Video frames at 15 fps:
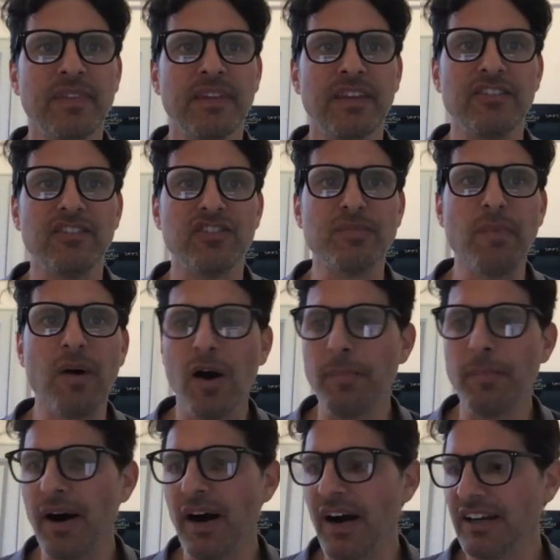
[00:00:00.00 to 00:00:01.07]
Is it
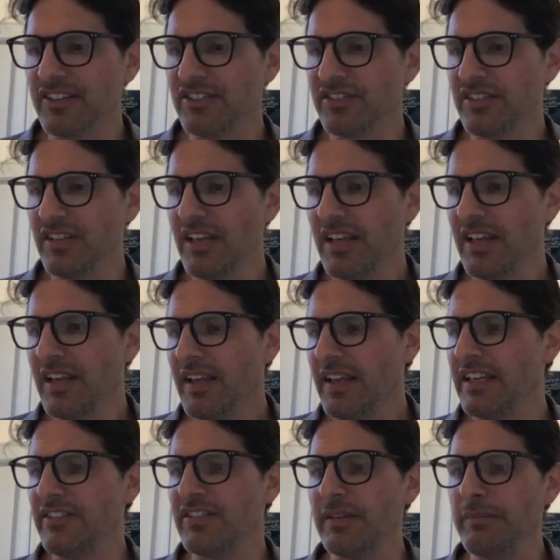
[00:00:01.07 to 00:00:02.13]
smallpox?
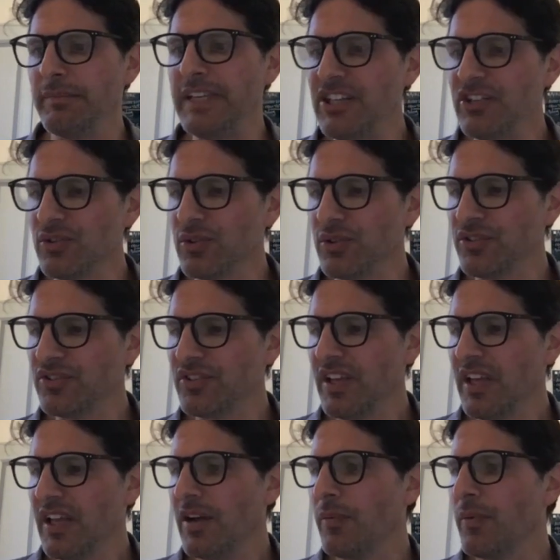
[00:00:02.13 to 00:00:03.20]
Is it measles?
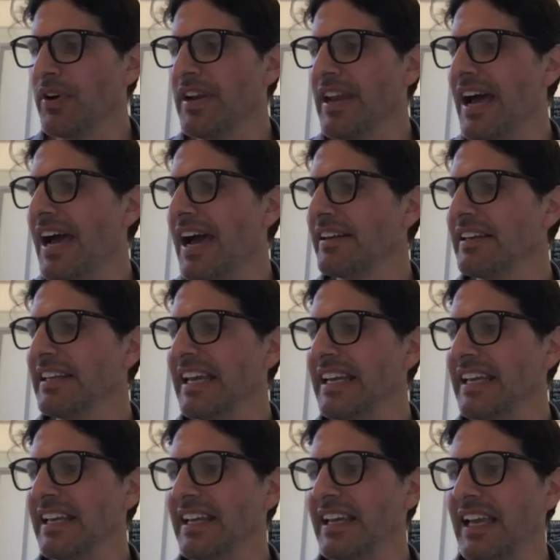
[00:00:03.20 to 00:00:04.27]
We're not
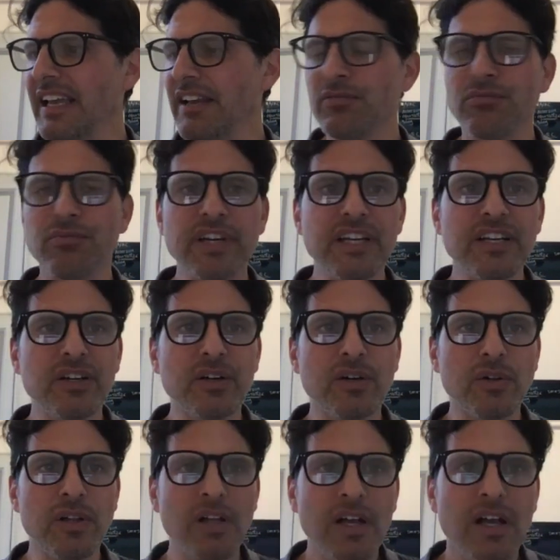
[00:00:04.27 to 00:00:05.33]
getting a
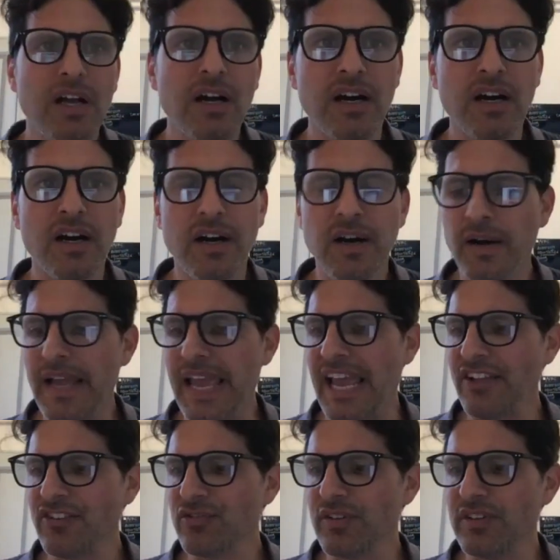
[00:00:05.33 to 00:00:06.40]
real uh,
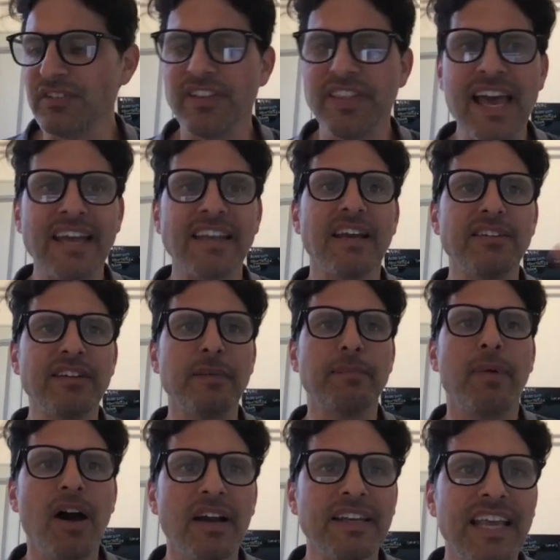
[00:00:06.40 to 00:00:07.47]
answer into that. I did a
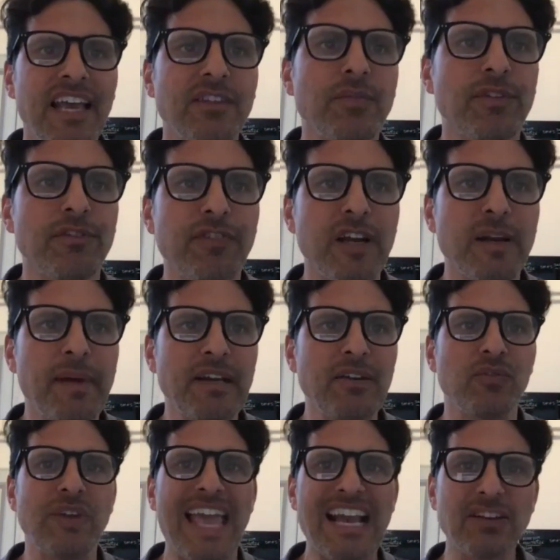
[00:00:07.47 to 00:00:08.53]
podcast with a friend of mine who's
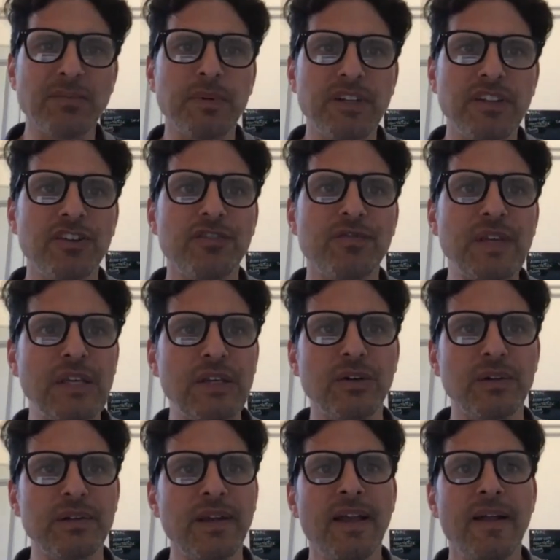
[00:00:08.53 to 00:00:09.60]
an expert in this
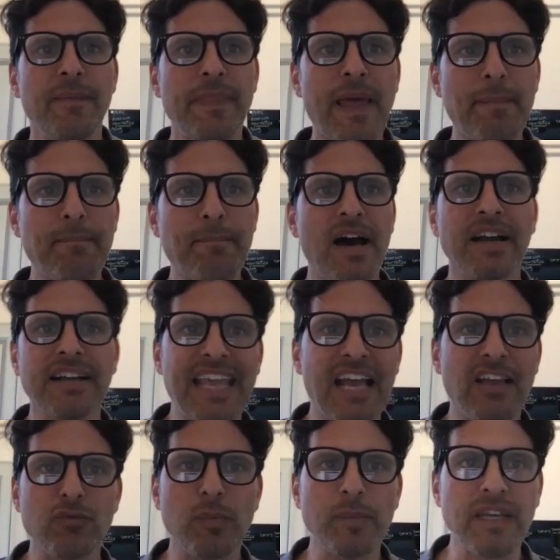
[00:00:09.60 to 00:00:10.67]
field. And that
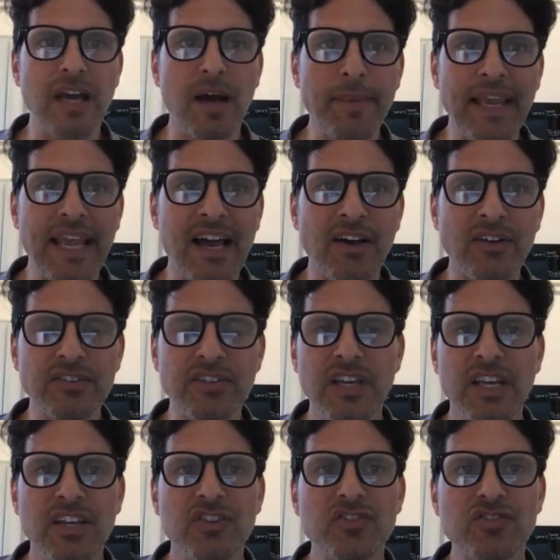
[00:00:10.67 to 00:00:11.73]
podcast will be coming out
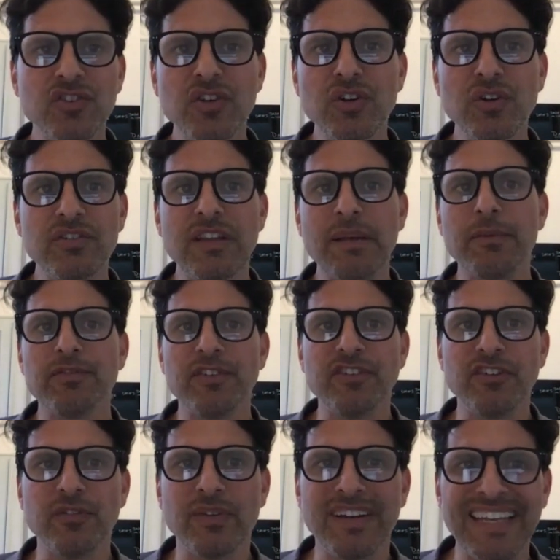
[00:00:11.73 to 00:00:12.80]
soon. His name is
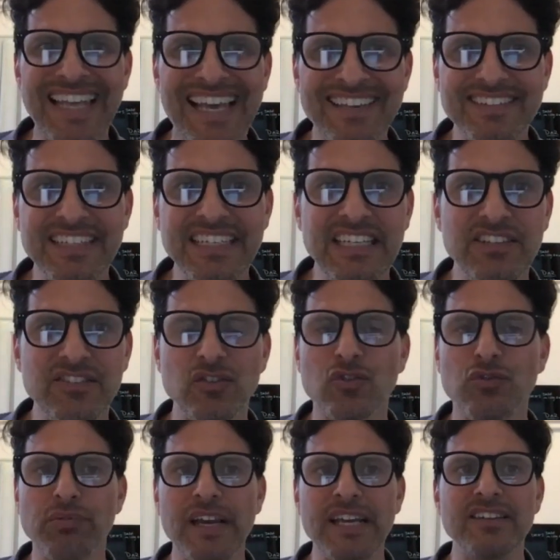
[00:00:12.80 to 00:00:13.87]
Francesco Galassi. He's a
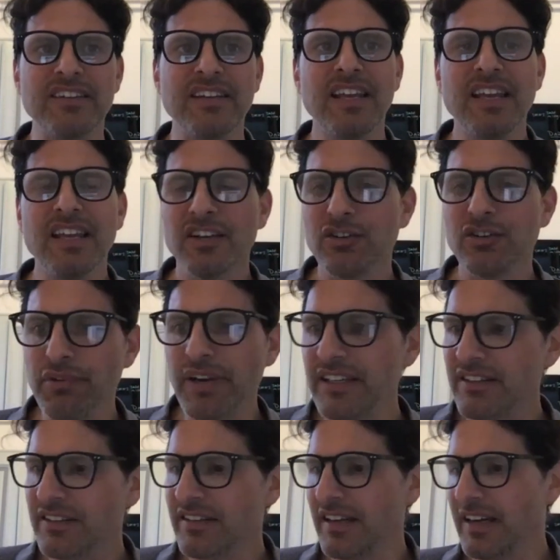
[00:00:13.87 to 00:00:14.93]
great,
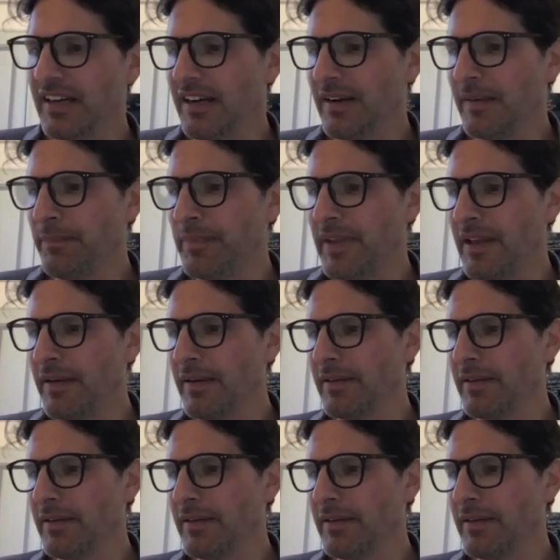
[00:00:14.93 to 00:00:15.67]
great um, uh,